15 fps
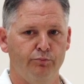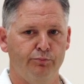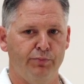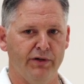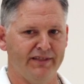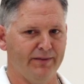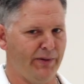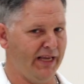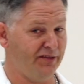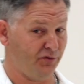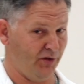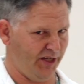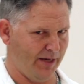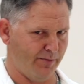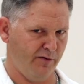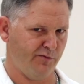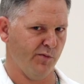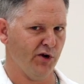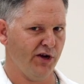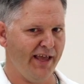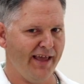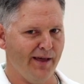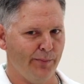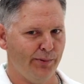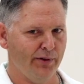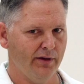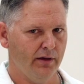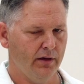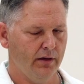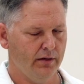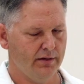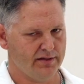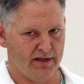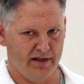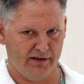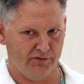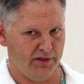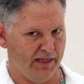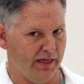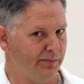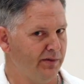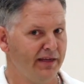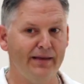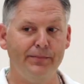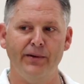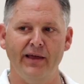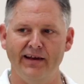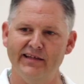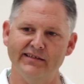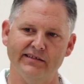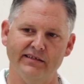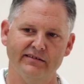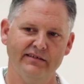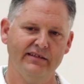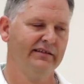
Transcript: but the pain's really coming from your hip, it's not going to really help the knee pain, is it?